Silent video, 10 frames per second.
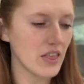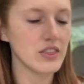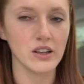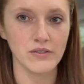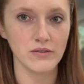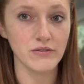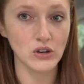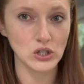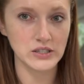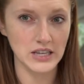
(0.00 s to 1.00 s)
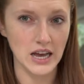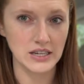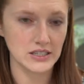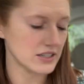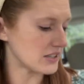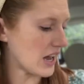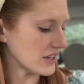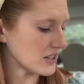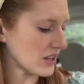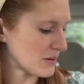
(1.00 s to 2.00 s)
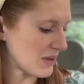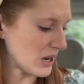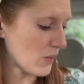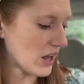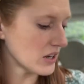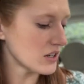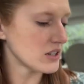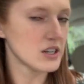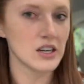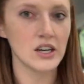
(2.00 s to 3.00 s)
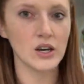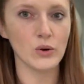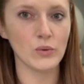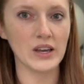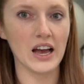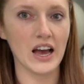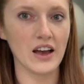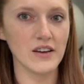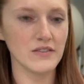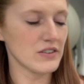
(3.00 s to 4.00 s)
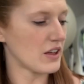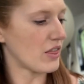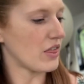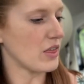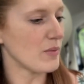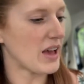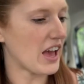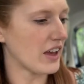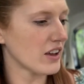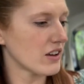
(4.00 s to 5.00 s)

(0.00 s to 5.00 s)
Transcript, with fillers: the full-sized size, not the mini one. We have the bag.